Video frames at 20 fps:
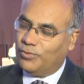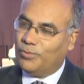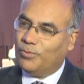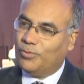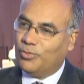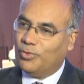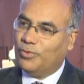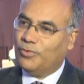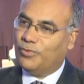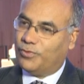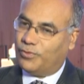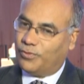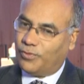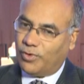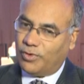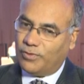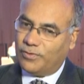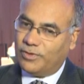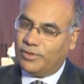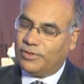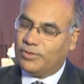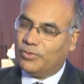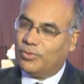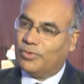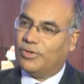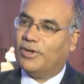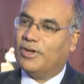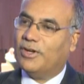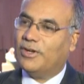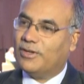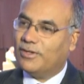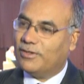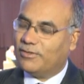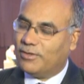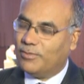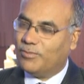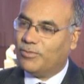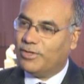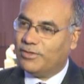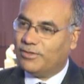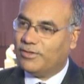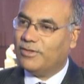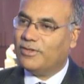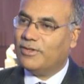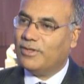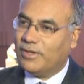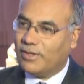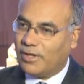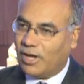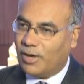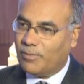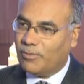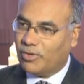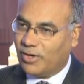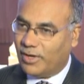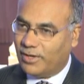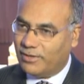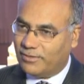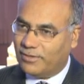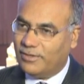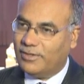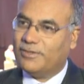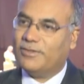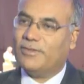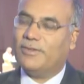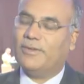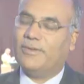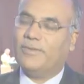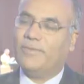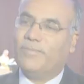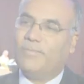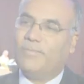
we move forward to greater simplicity and harmonization.